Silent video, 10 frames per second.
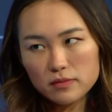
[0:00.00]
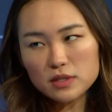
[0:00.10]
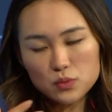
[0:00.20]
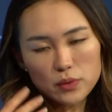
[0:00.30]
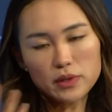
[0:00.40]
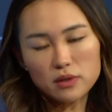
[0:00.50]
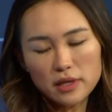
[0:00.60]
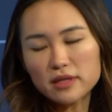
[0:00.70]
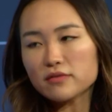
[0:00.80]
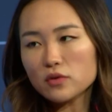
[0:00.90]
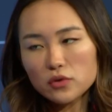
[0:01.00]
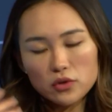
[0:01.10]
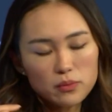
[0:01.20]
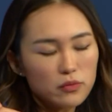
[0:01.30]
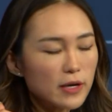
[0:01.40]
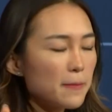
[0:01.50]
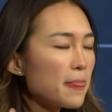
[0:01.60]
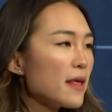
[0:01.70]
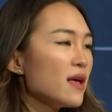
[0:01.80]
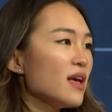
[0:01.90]
That's what we call like the volume, right?
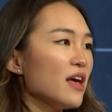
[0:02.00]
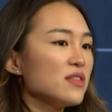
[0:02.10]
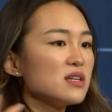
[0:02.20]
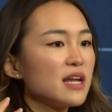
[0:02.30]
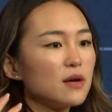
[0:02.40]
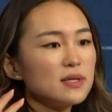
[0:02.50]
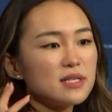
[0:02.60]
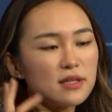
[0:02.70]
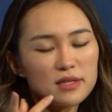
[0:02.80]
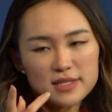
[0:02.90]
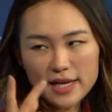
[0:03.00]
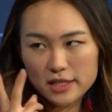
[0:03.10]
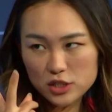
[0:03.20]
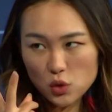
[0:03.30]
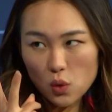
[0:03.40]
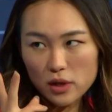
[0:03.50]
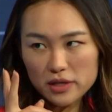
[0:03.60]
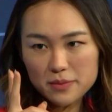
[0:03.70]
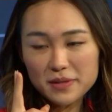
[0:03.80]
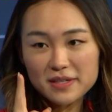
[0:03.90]
And then the second is the
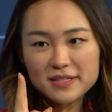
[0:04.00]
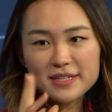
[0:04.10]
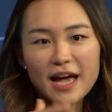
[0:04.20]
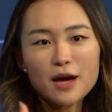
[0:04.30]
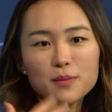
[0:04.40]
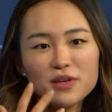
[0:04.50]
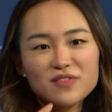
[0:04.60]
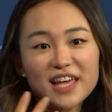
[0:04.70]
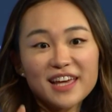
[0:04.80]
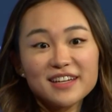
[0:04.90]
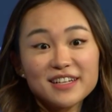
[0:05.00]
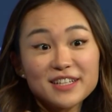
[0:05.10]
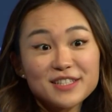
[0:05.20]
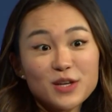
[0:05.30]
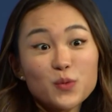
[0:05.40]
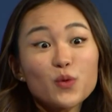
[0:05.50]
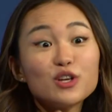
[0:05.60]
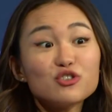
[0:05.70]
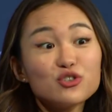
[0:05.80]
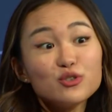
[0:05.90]
quality piece. How many of the candidates that we're
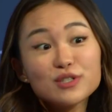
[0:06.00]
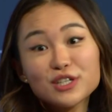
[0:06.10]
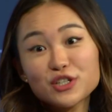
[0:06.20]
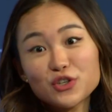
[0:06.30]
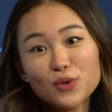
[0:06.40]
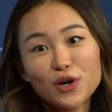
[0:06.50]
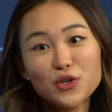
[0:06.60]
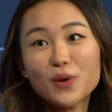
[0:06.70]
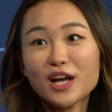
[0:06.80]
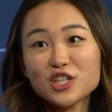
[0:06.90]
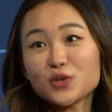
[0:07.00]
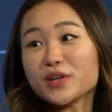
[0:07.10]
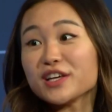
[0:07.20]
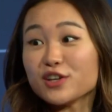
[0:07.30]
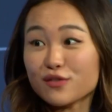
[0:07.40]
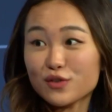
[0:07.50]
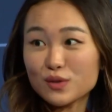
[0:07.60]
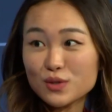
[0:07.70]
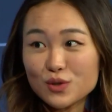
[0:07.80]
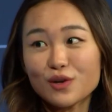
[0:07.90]
introducing to you are you actually going to
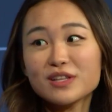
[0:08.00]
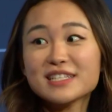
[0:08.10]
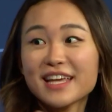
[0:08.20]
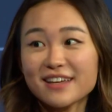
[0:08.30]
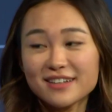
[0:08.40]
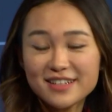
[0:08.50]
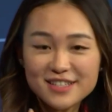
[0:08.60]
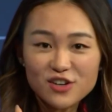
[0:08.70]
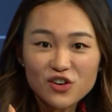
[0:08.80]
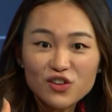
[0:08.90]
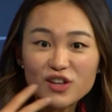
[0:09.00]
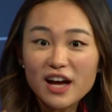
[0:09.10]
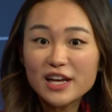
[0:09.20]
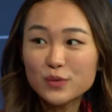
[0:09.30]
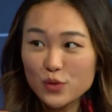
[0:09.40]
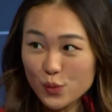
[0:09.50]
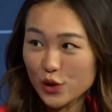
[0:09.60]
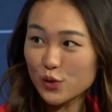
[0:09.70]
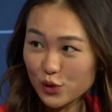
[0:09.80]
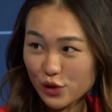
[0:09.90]
interview? So are these candidates that are aligned with
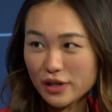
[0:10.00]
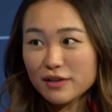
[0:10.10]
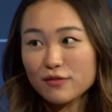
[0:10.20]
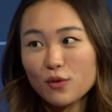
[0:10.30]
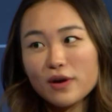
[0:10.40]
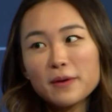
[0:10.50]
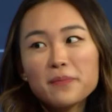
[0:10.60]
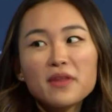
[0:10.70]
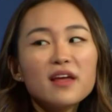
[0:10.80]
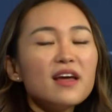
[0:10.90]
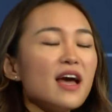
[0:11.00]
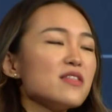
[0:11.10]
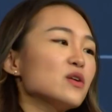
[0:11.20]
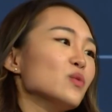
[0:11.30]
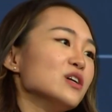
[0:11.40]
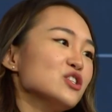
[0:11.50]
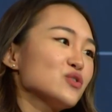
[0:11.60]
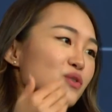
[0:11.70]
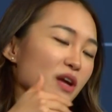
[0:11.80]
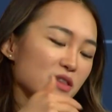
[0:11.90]
what you're looking for? And then once
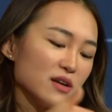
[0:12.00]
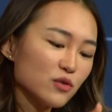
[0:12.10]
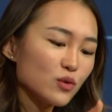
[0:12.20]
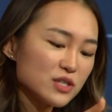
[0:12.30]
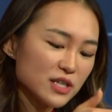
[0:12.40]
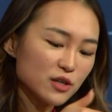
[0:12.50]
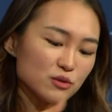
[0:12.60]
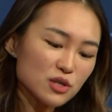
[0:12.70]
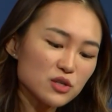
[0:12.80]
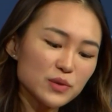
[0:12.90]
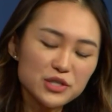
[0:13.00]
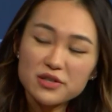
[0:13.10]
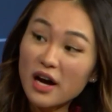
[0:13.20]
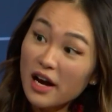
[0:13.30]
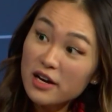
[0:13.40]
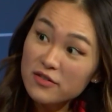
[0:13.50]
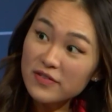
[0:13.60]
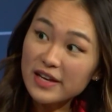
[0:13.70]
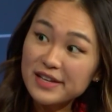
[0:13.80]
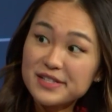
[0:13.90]
you're, and then of course it goes all the way to the hire
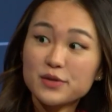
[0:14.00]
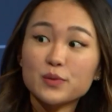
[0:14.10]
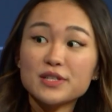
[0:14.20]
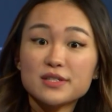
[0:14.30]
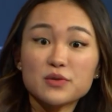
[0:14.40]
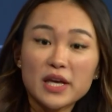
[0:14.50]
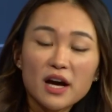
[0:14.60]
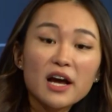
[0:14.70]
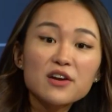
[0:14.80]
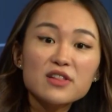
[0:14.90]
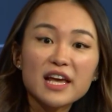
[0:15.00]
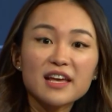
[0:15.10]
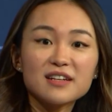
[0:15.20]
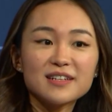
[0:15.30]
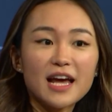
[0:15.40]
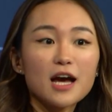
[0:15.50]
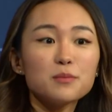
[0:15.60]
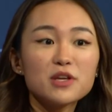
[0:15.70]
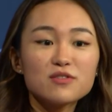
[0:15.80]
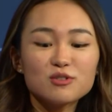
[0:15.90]
phase, and once you hire the candidate, how
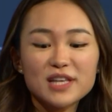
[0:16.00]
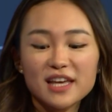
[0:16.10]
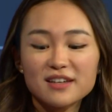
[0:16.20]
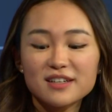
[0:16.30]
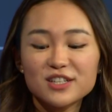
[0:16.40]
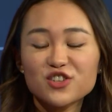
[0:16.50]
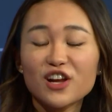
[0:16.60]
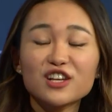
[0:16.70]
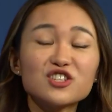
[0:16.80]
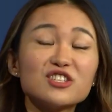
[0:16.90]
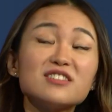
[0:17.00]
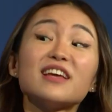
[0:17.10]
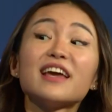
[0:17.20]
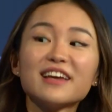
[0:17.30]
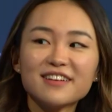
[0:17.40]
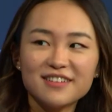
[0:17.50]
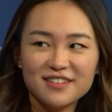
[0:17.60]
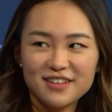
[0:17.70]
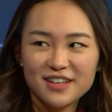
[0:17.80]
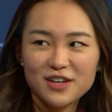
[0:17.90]
many of those candidates are actually staying
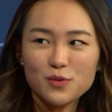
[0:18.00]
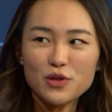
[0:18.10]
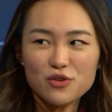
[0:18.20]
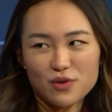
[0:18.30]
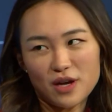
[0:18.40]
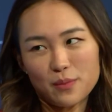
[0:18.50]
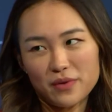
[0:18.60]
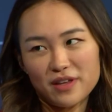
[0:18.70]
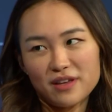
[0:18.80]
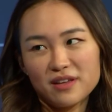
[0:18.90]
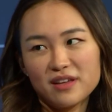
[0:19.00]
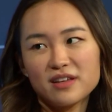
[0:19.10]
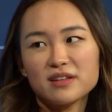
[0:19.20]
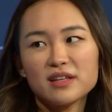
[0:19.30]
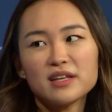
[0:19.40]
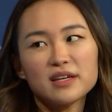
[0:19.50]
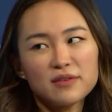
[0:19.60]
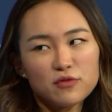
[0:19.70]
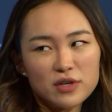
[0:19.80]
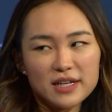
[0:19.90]
with your company in
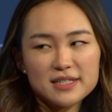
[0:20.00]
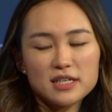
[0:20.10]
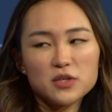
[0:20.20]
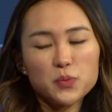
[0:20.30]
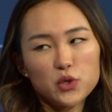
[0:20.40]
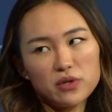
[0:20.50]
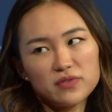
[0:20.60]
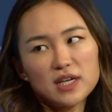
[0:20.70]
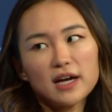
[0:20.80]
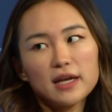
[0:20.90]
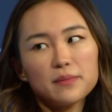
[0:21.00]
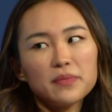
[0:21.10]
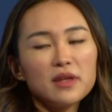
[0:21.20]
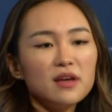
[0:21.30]
for an extended period of time?